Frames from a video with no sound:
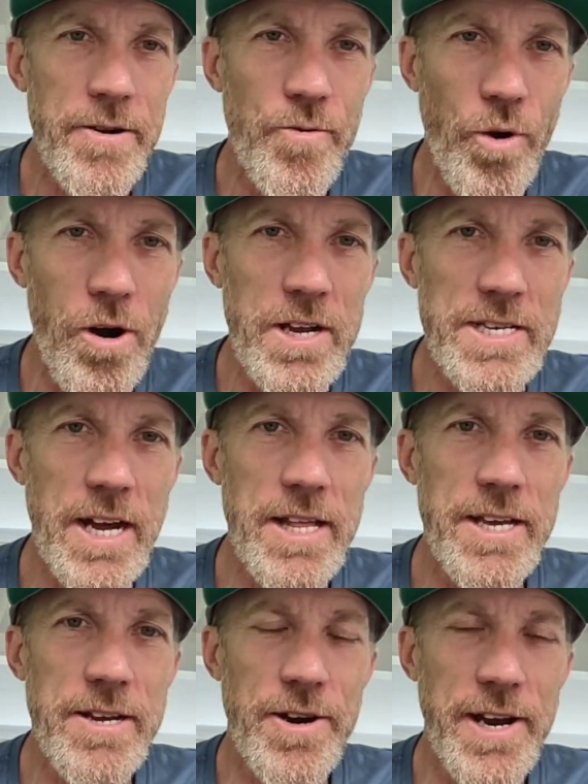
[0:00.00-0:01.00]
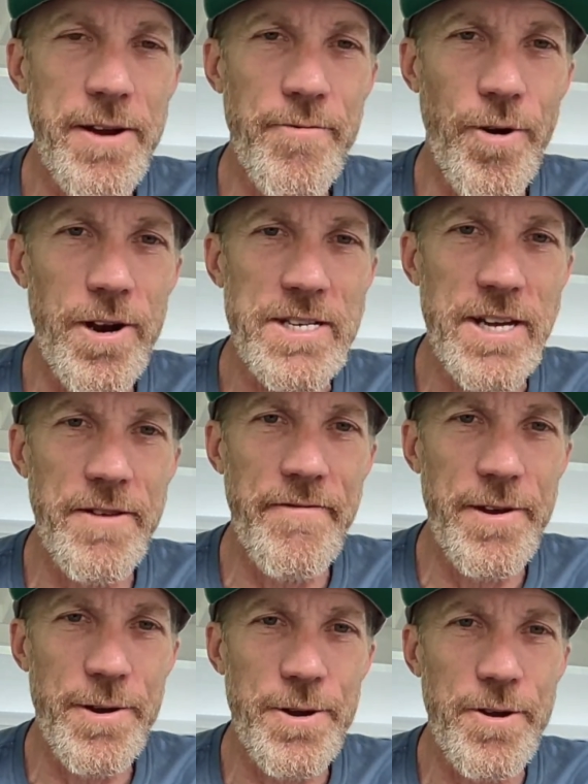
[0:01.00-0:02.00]
works on the
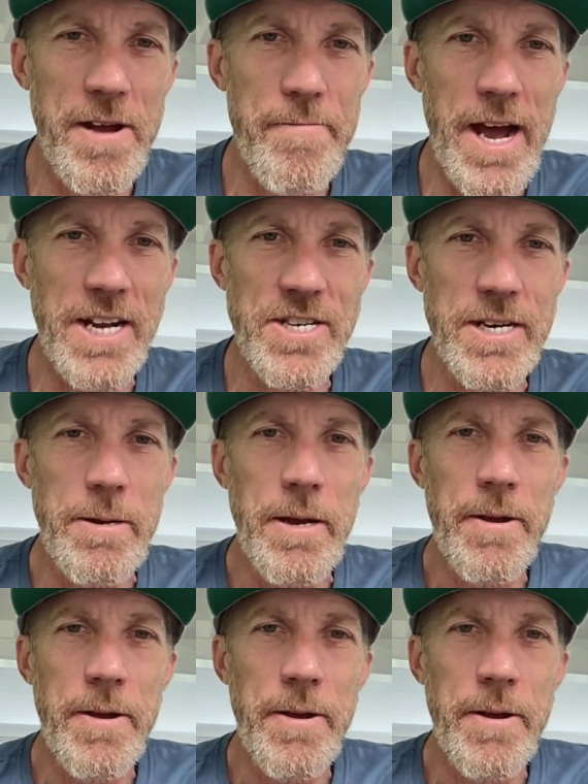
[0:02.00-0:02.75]
vehicle, I imagine.